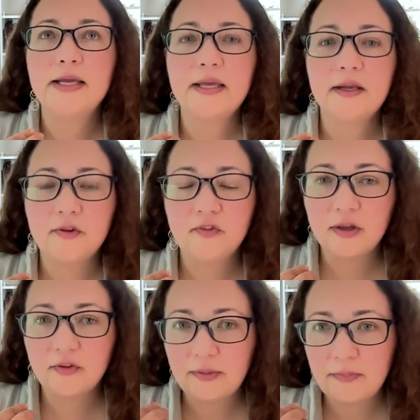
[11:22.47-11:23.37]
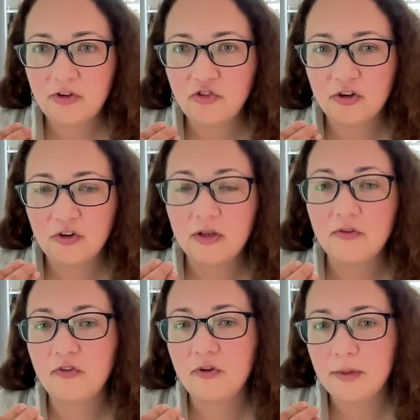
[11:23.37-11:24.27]
It is, as I mentioned,
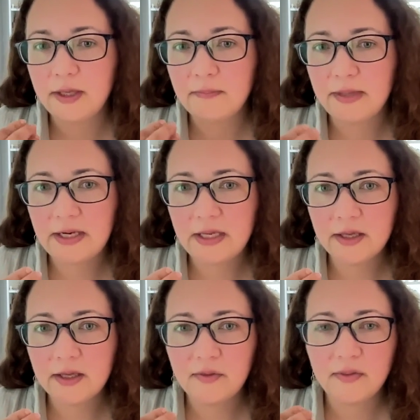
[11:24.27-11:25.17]
consuming media